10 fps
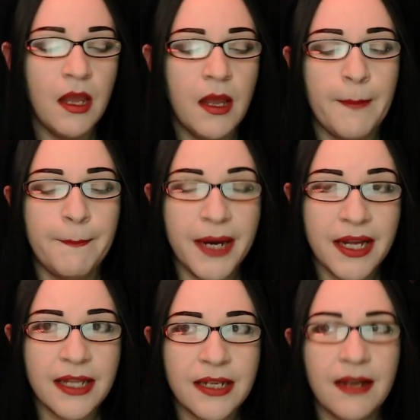
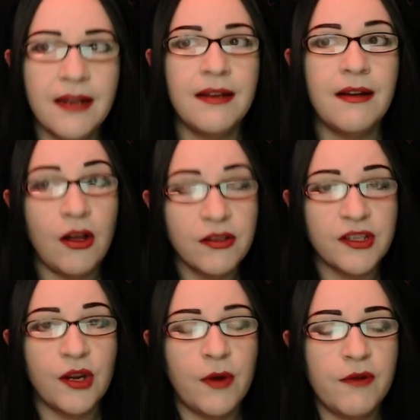But
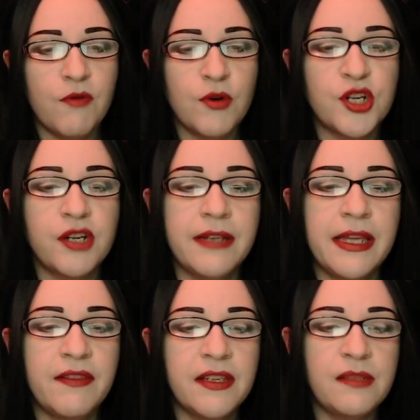also,
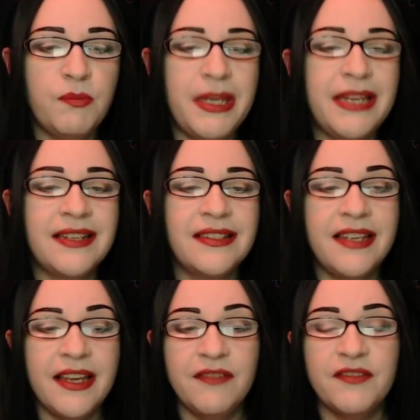unfortunately, this being's
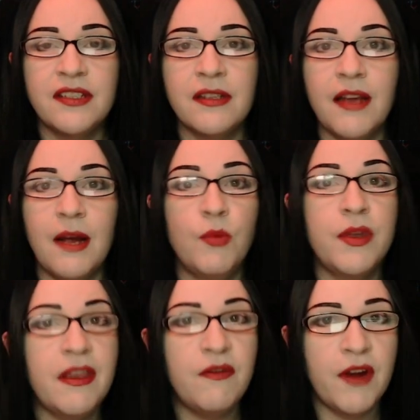gifts come
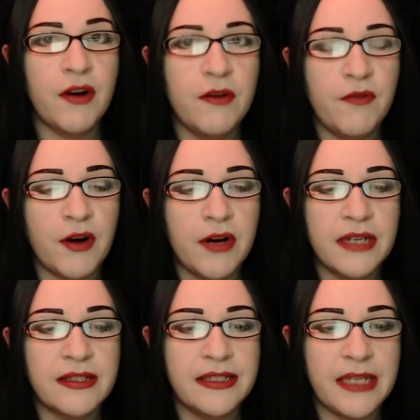with a very, very
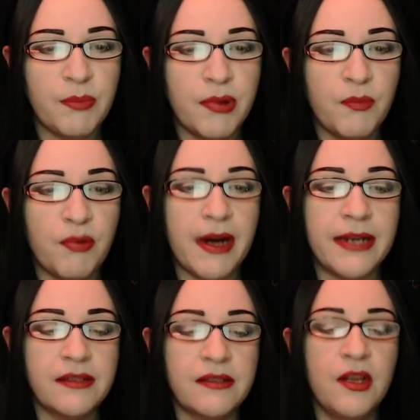steep
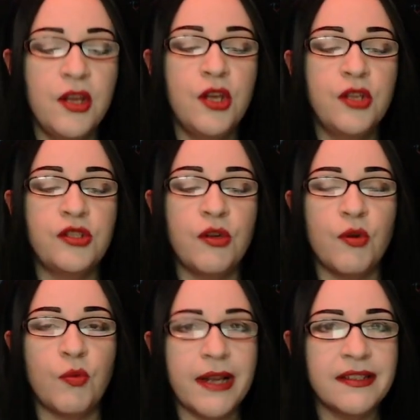price. So
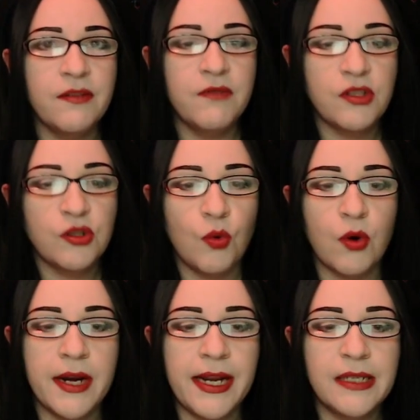the rest of the
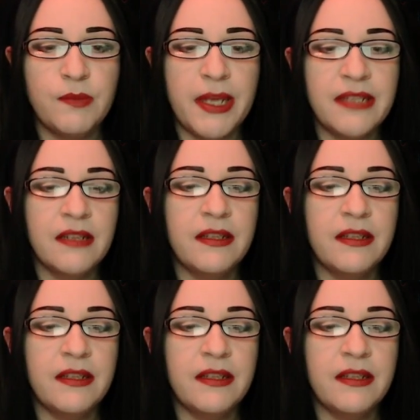story is basically